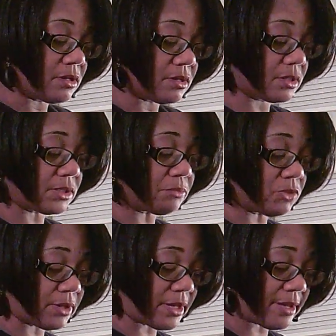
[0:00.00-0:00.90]
Because I'm
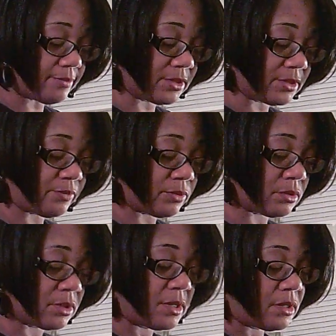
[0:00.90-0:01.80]
going to have this for,
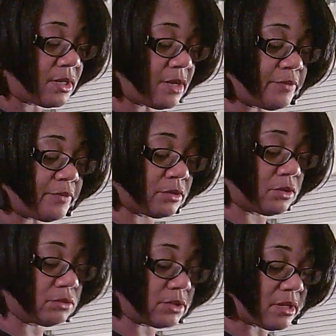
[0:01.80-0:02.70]
not for a
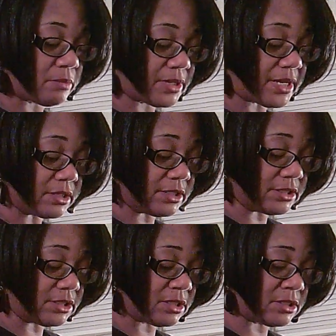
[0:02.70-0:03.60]
long time, but I can at
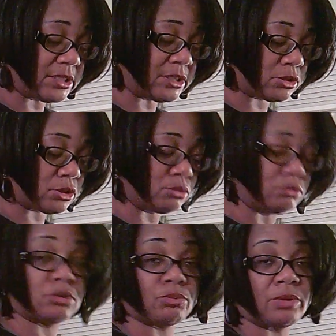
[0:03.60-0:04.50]
least get at least
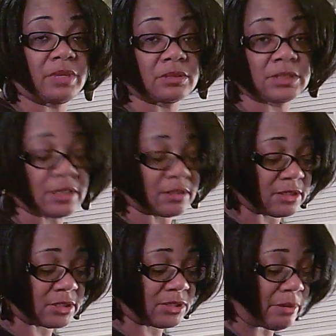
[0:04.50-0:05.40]
2-3 meals out of
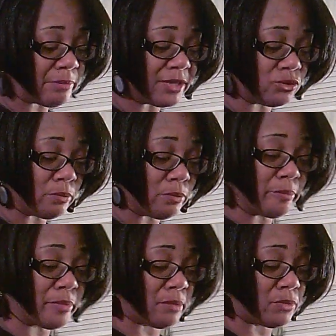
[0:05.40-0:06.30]
this. So I might do a
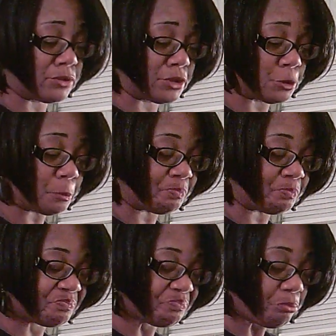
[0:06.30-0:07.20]
mukbang on this.
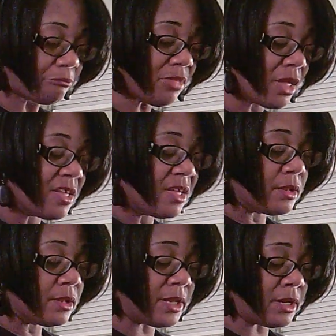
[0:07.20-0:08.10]

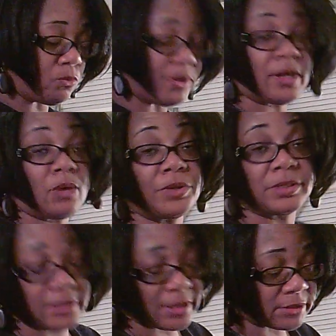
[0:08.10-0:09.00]
Then that way, y'all, we can
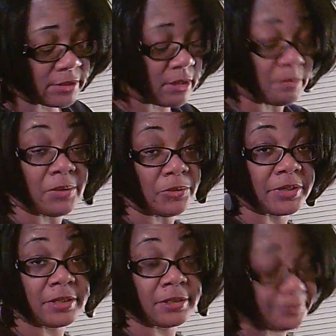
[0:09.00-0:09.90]
sit down and talk about R.
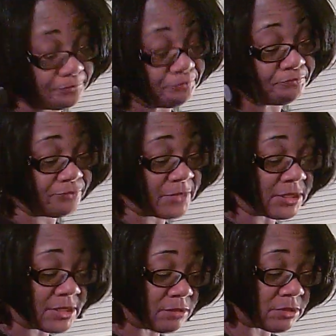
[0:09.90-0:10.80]
Kelly. I
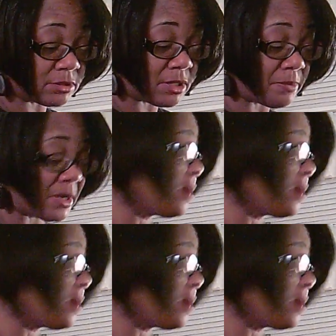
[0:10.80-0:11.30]
said I was going to talk about...